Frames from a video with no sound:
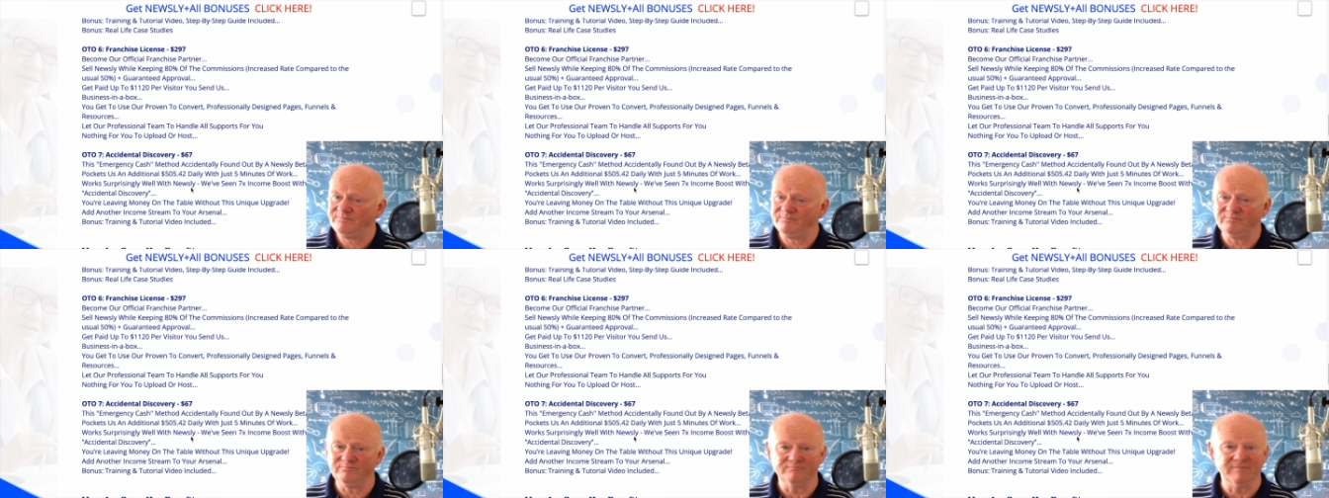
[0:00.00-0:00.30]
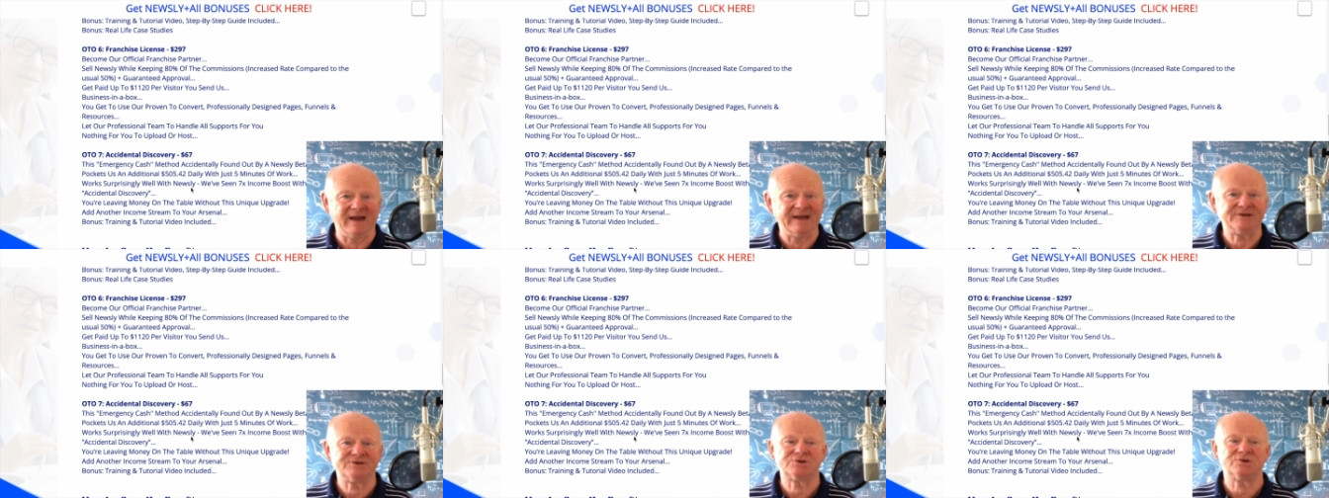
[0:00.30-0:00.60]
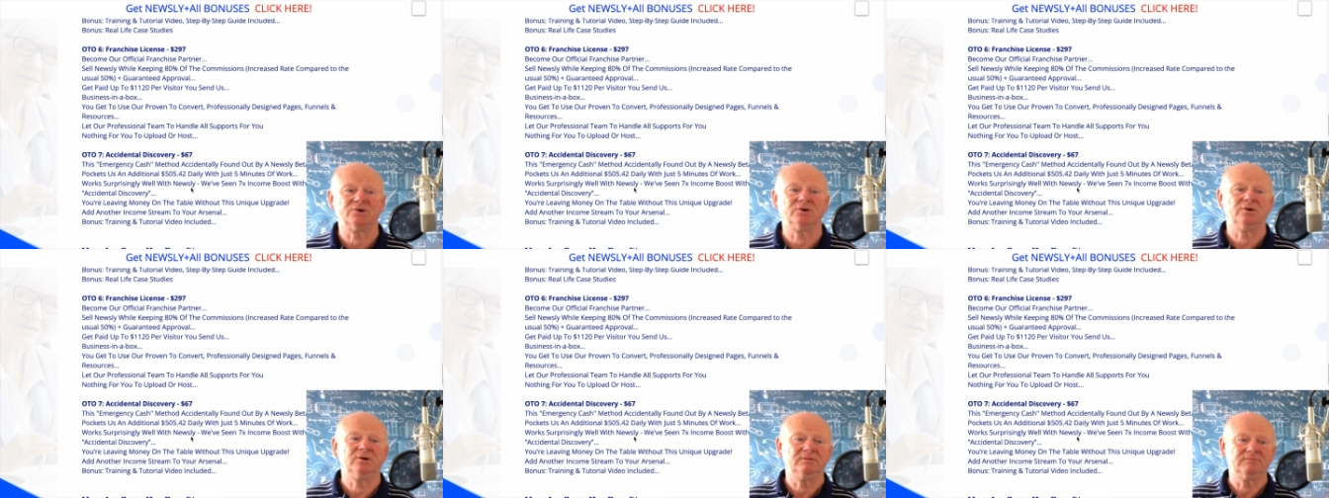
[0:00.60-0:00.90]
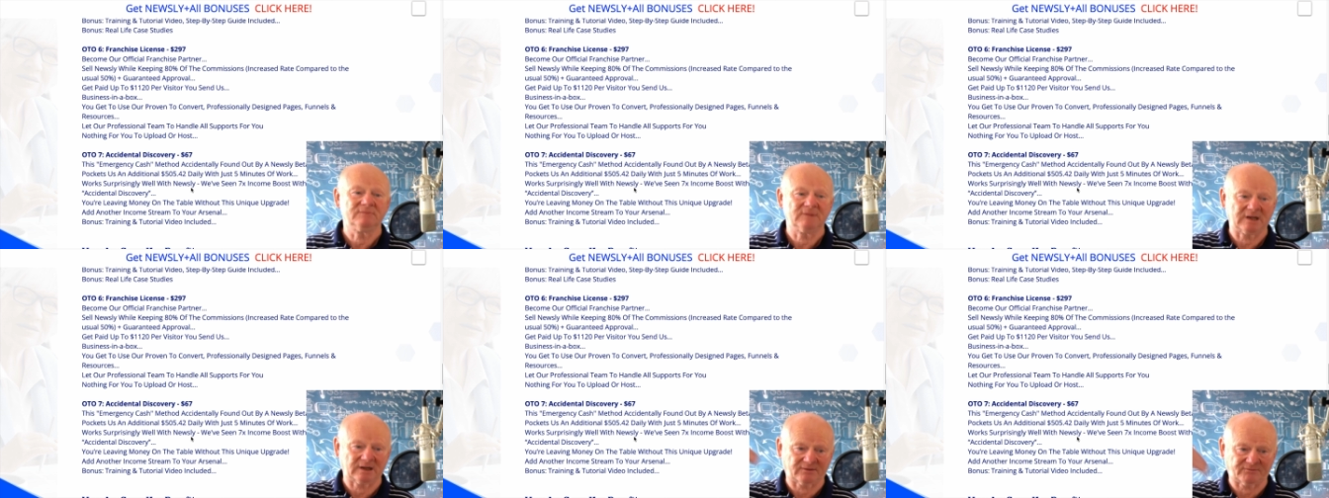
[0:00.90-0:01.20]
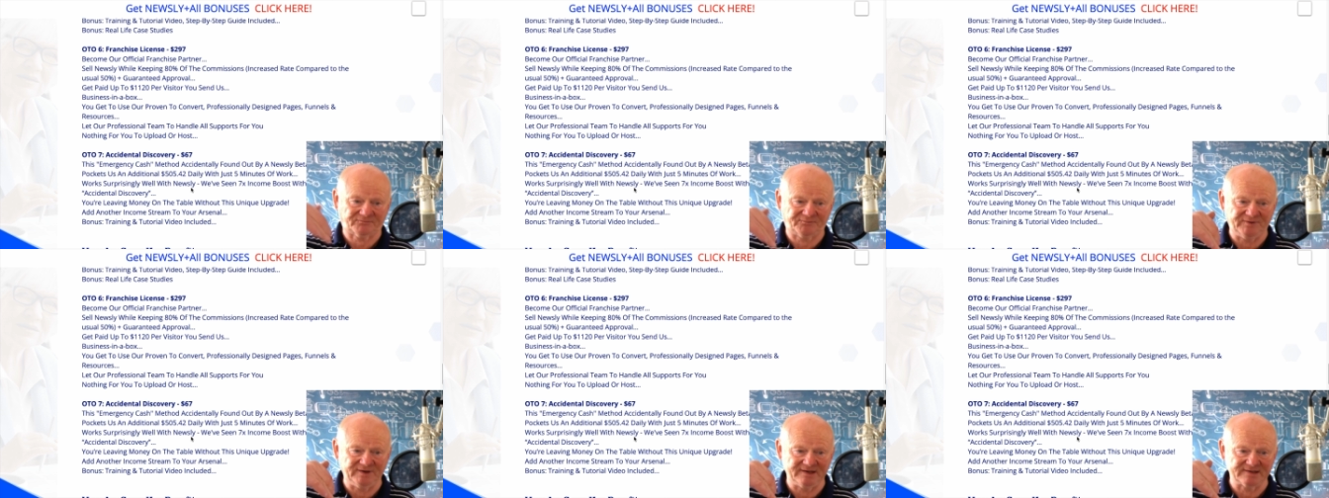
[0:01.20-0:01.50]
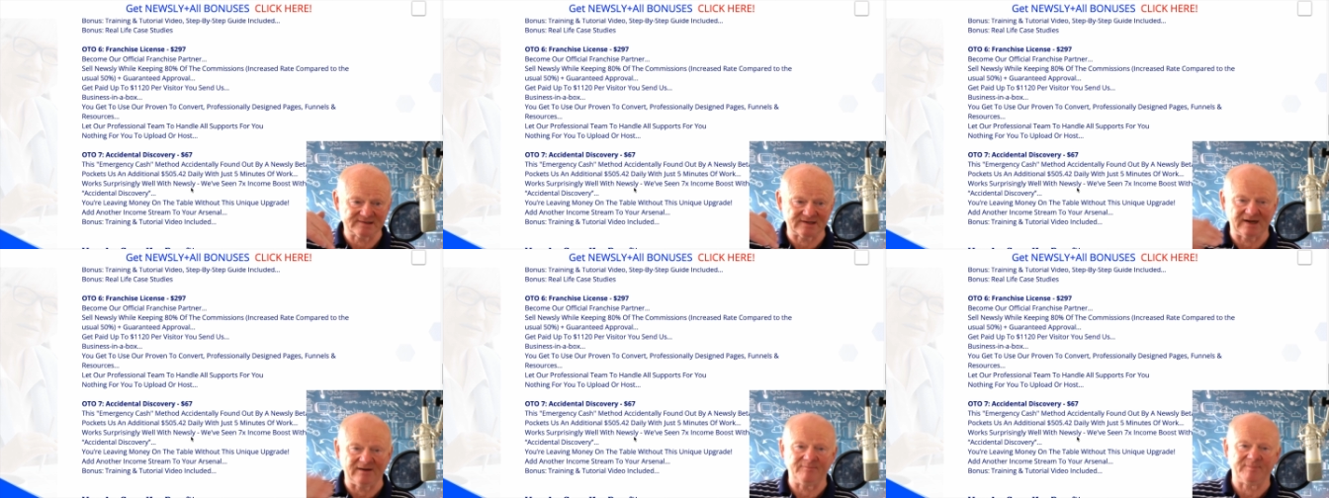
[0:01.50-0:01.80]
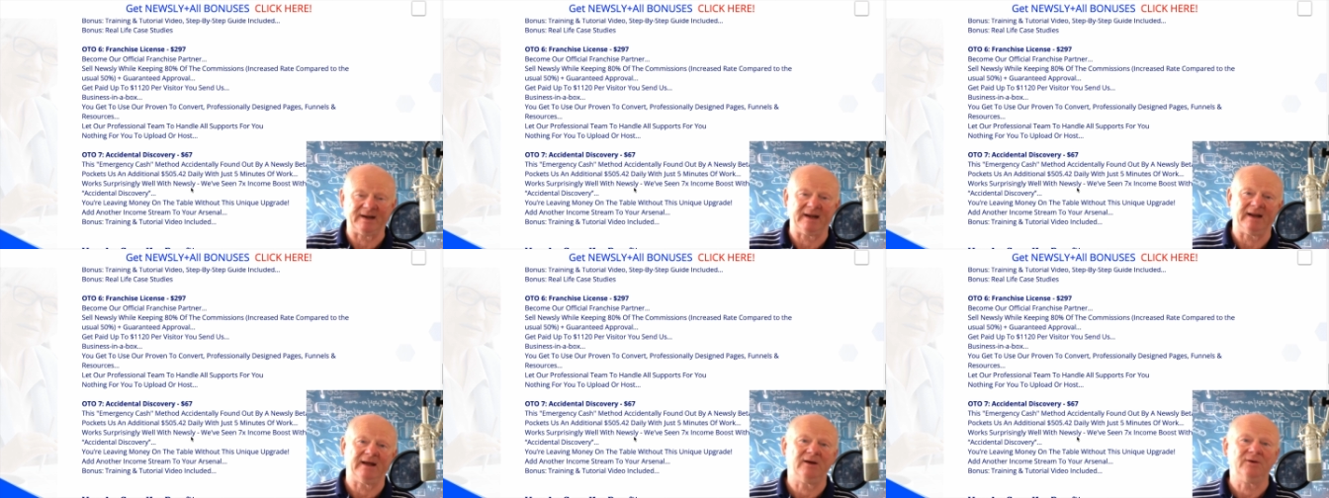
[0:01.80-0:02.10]
make sure first link
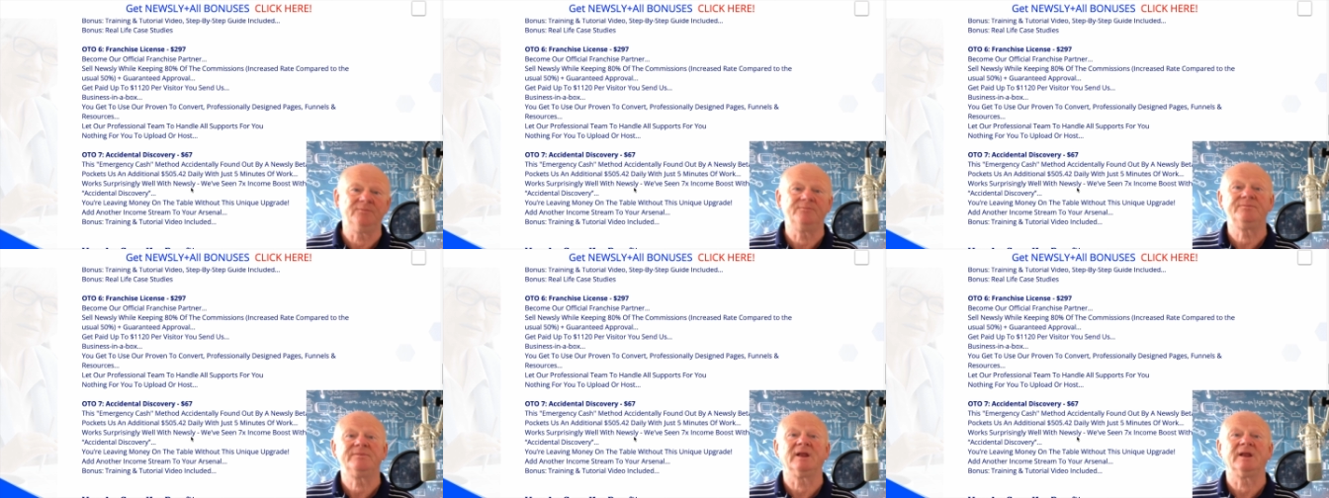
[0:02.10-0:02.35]
below